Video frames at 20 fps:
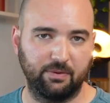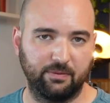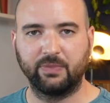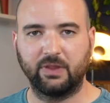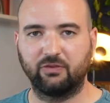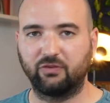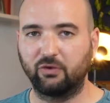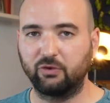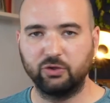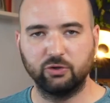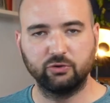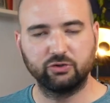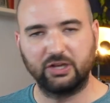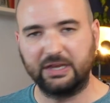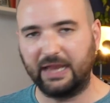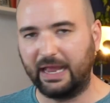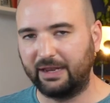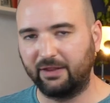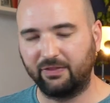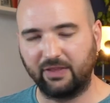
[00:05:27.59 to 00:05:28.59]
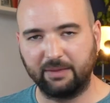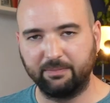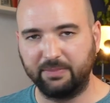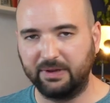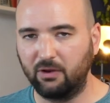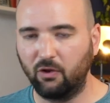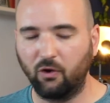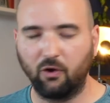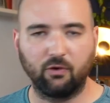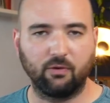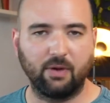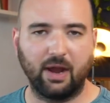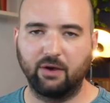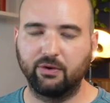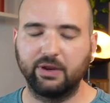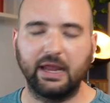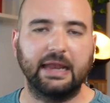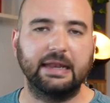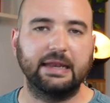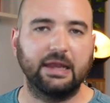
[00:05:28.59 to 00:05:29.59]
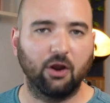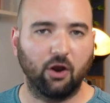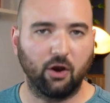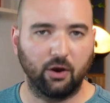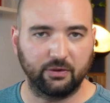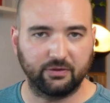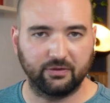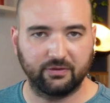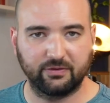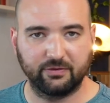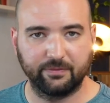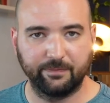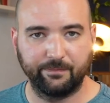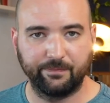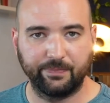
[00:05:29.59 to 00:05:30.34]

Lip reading: So usually anything below around 80 hertz.